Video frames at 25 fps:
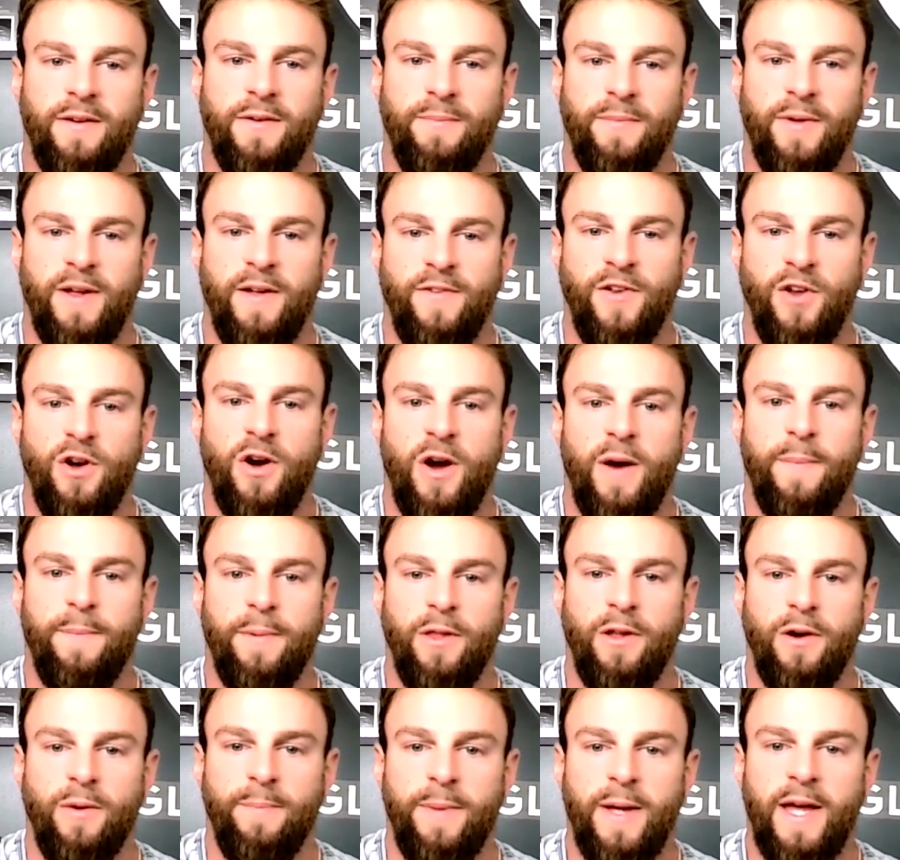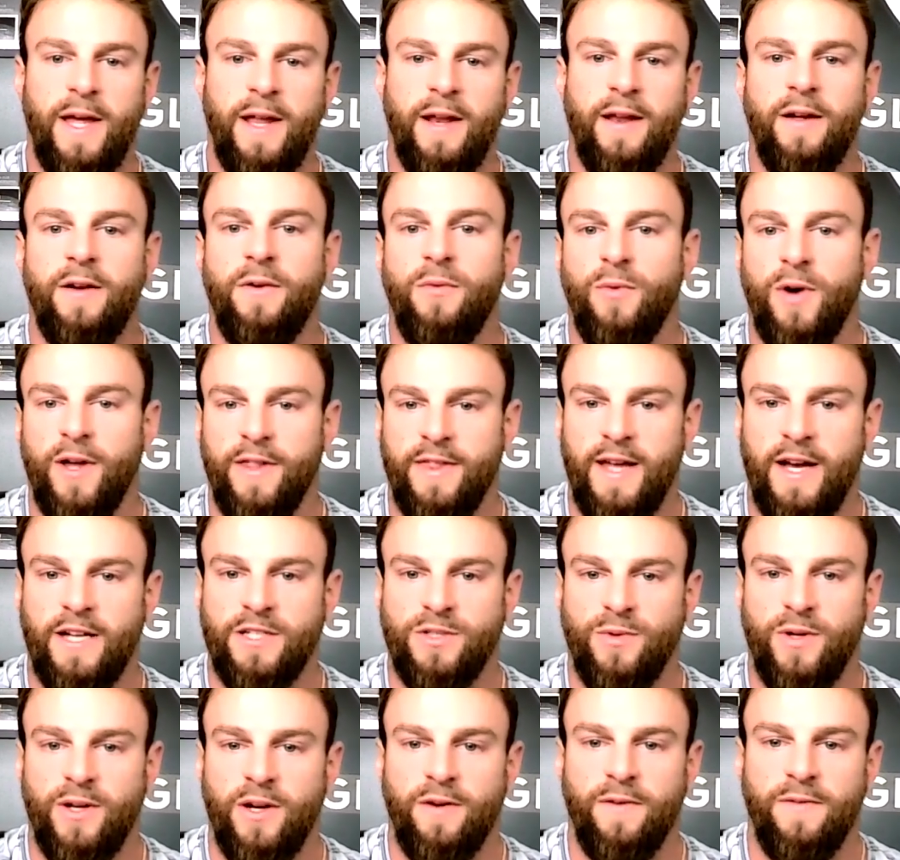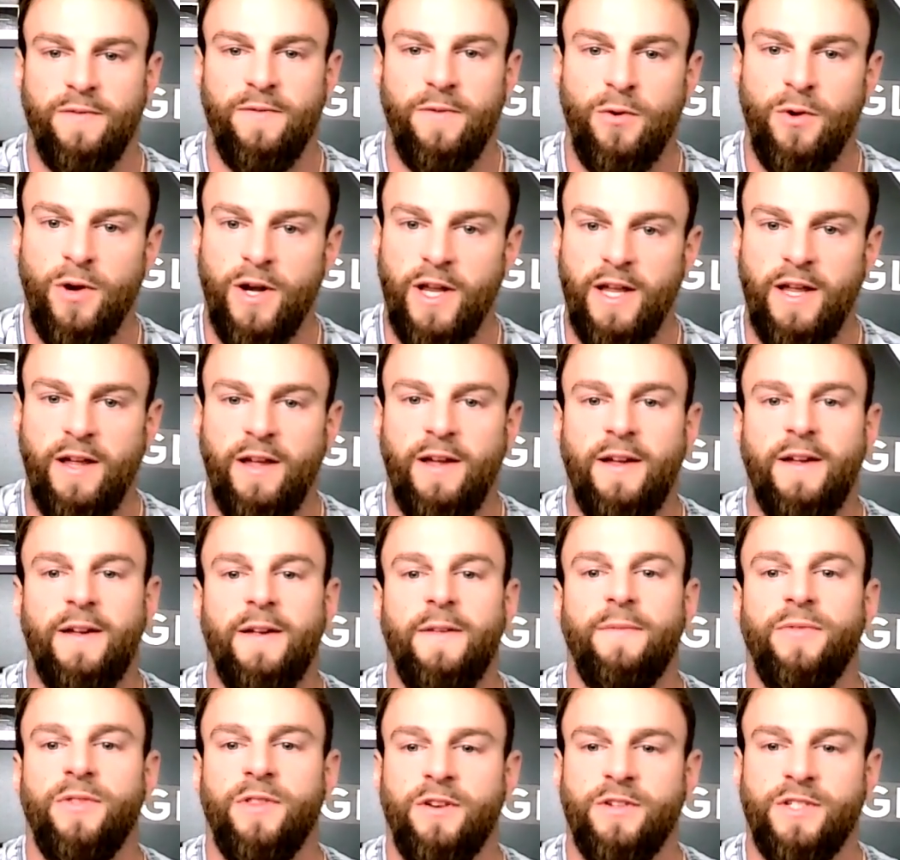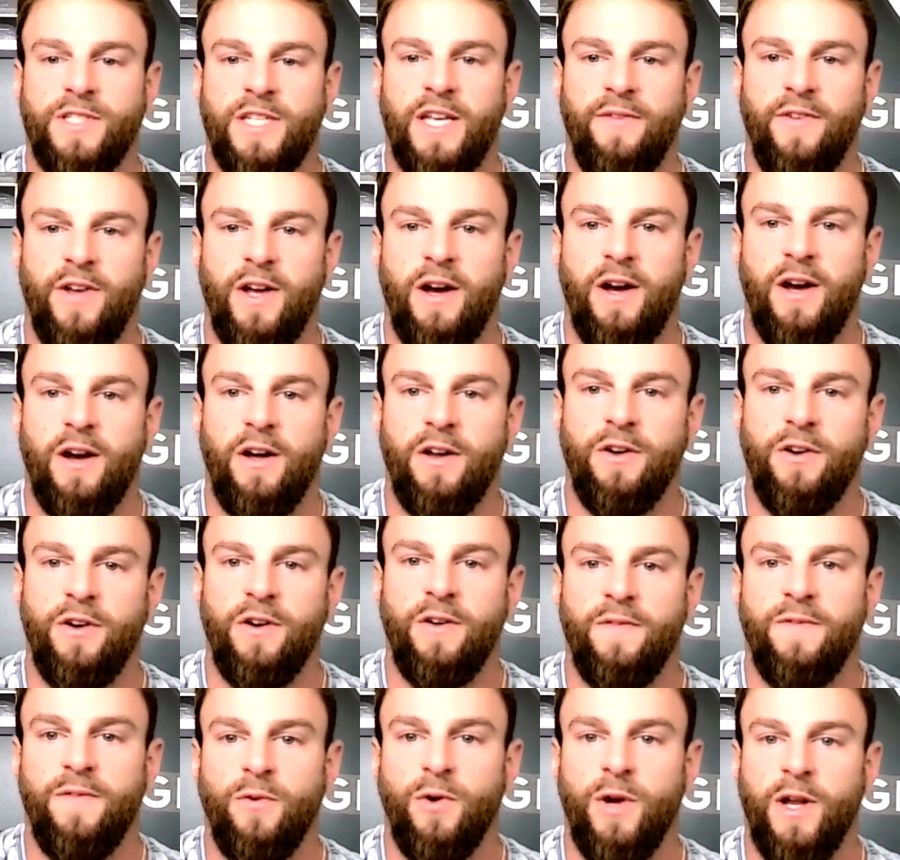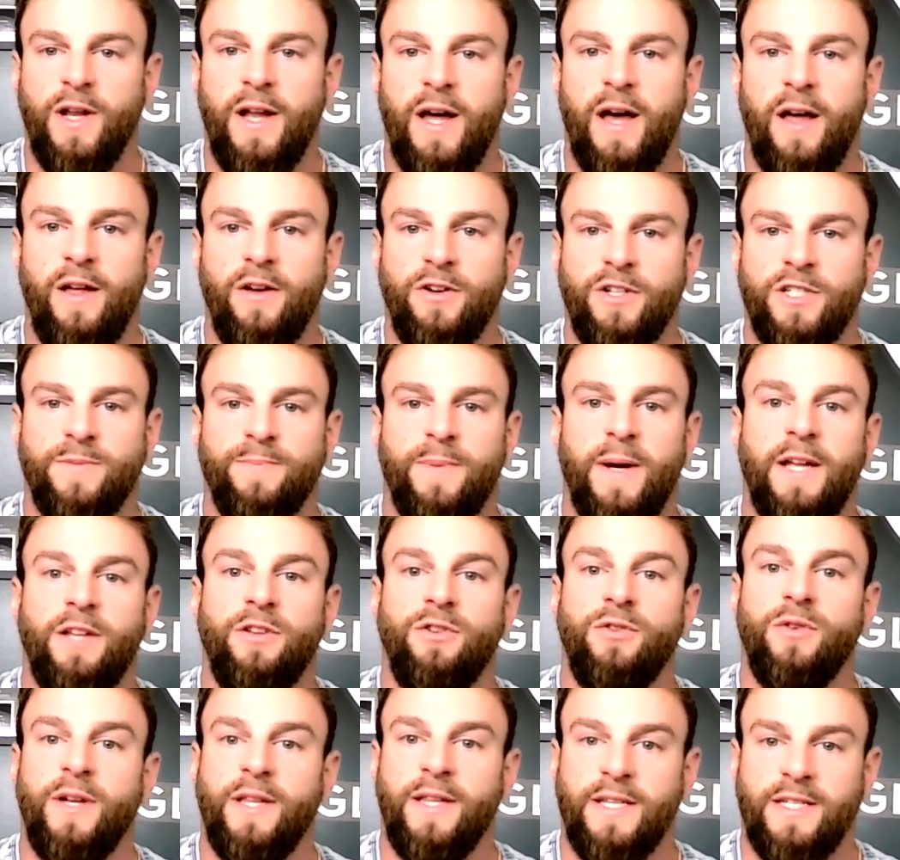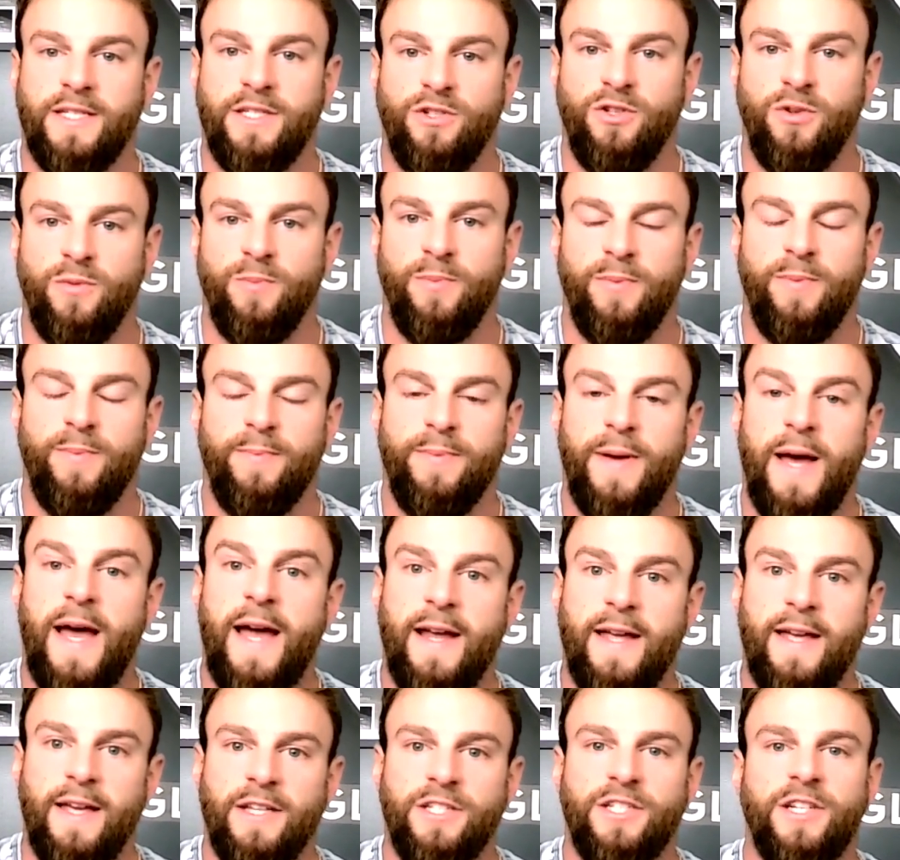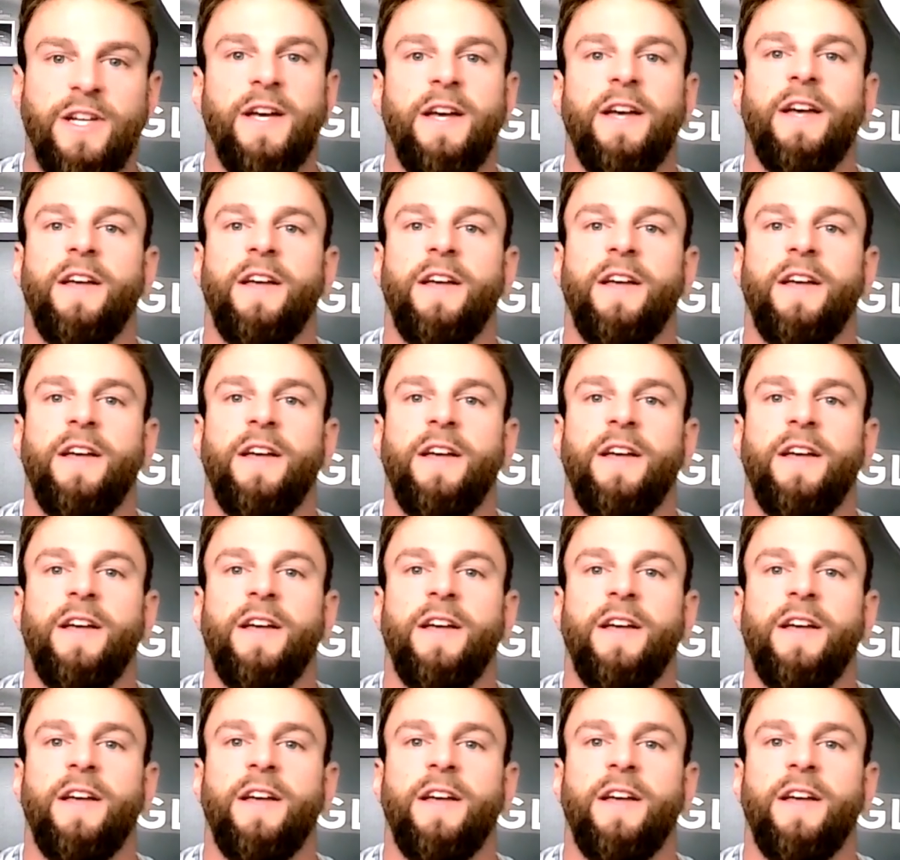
if you go up a little bit, $1,140, they're saving $140 by doing this new package.